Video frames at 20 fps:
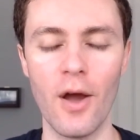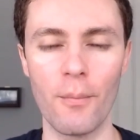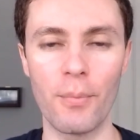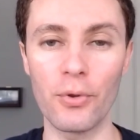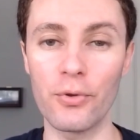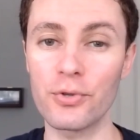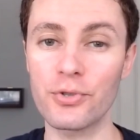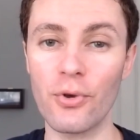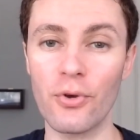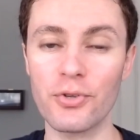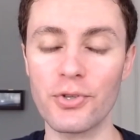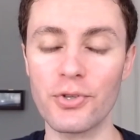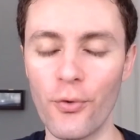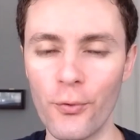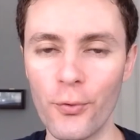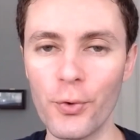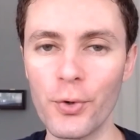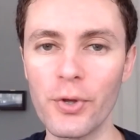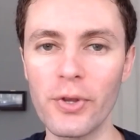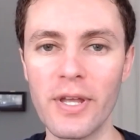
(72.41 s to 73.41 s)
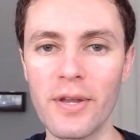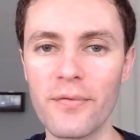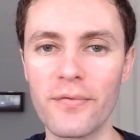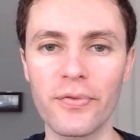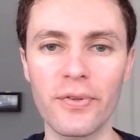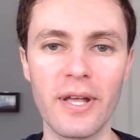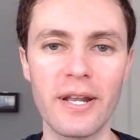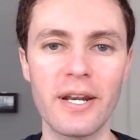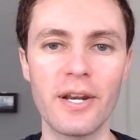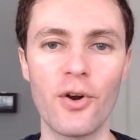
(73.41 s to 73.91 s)
But there's also really
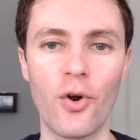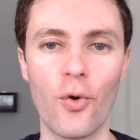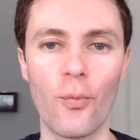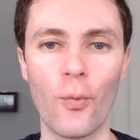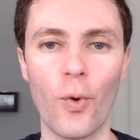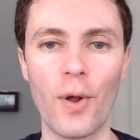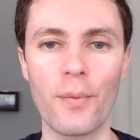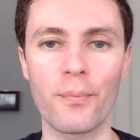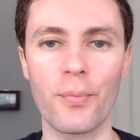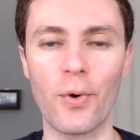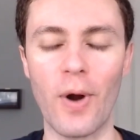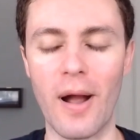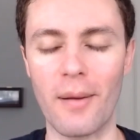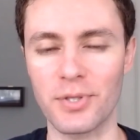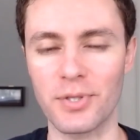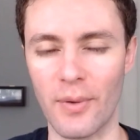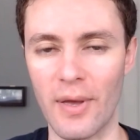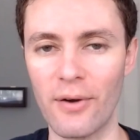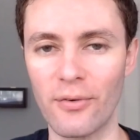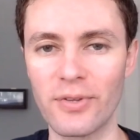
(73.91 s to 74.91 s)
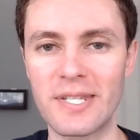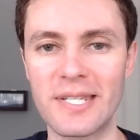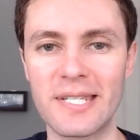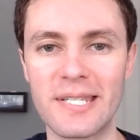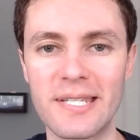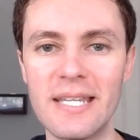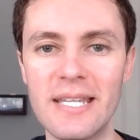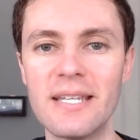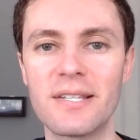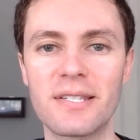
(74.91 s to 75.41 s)
inflated home run props. So I don't
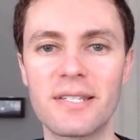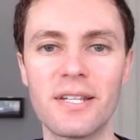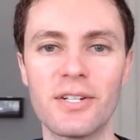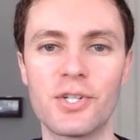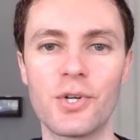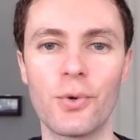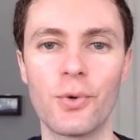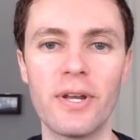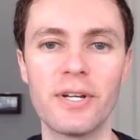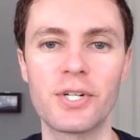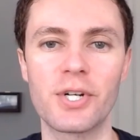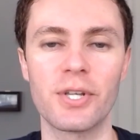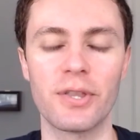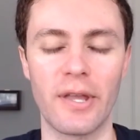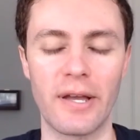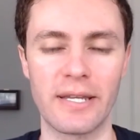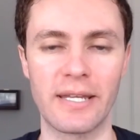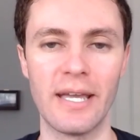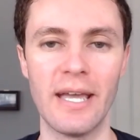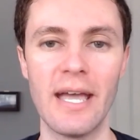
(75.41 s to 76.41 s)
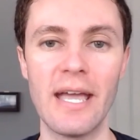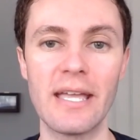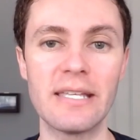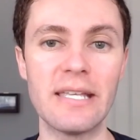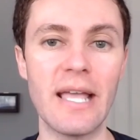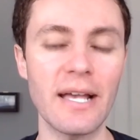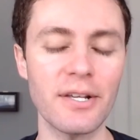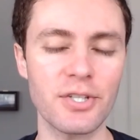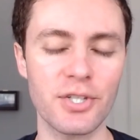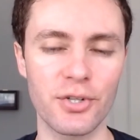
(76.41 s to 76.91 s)
see a situation like
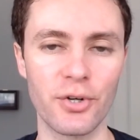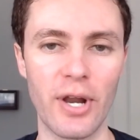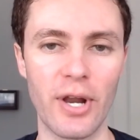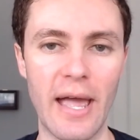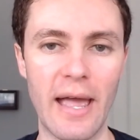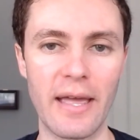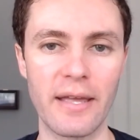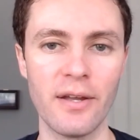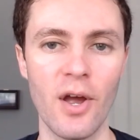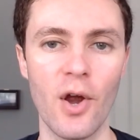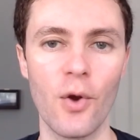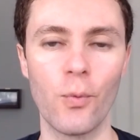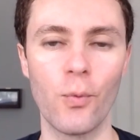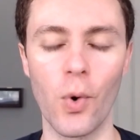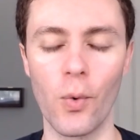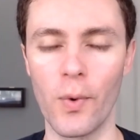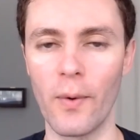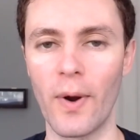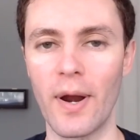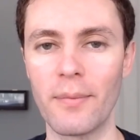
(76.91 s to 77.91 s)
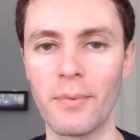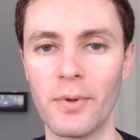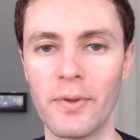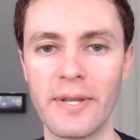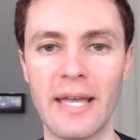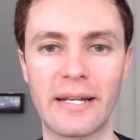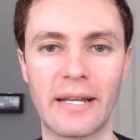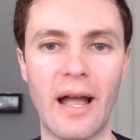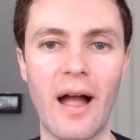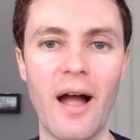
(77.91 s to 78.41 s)
yesterday where we were able to
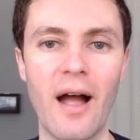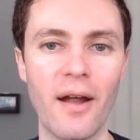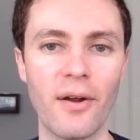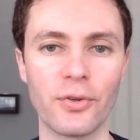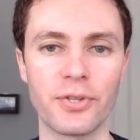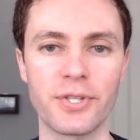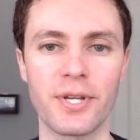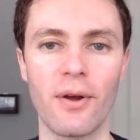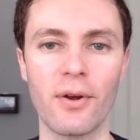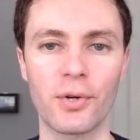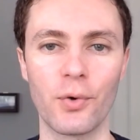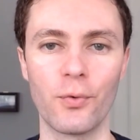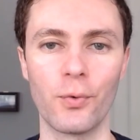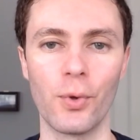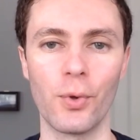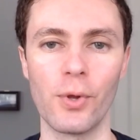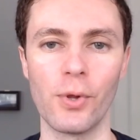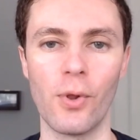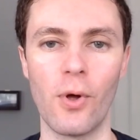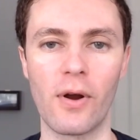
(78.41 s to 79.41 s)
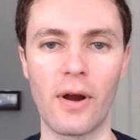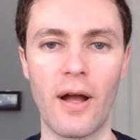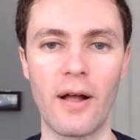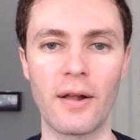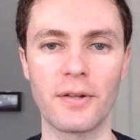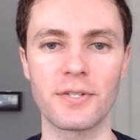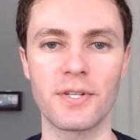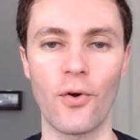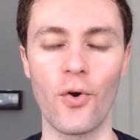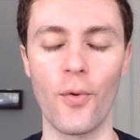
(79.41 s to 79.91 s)
get Kyle Tucker really long
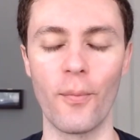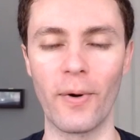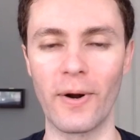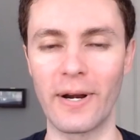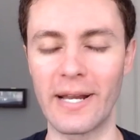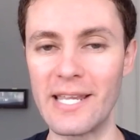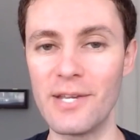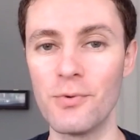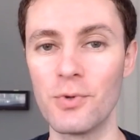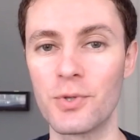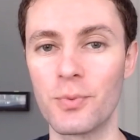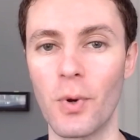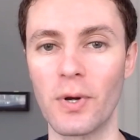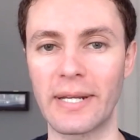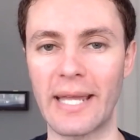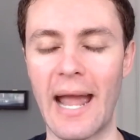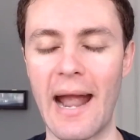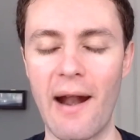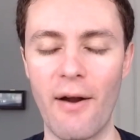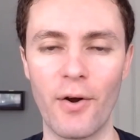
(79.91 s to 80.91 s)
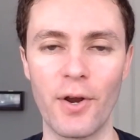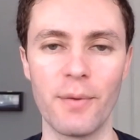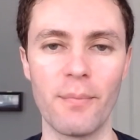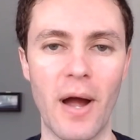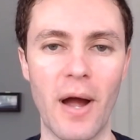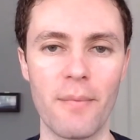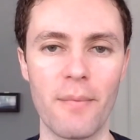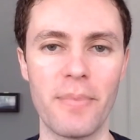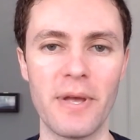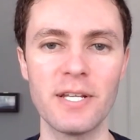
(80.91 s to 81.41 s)
odds to homer. He was what carried
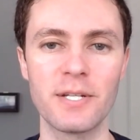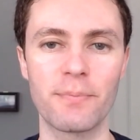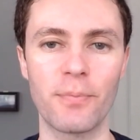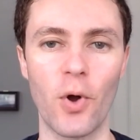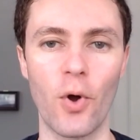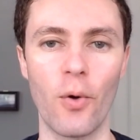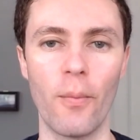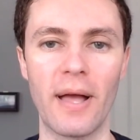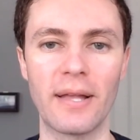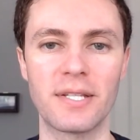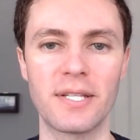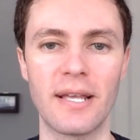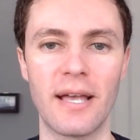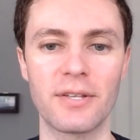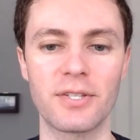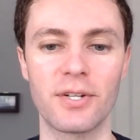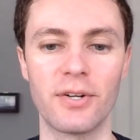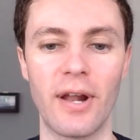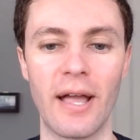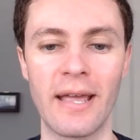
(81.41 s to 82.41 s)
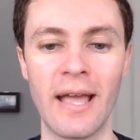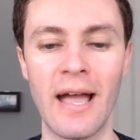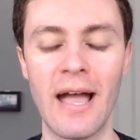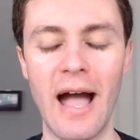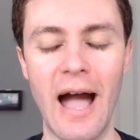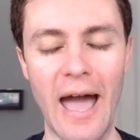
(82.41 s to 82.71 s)
my baseball bets yesterday.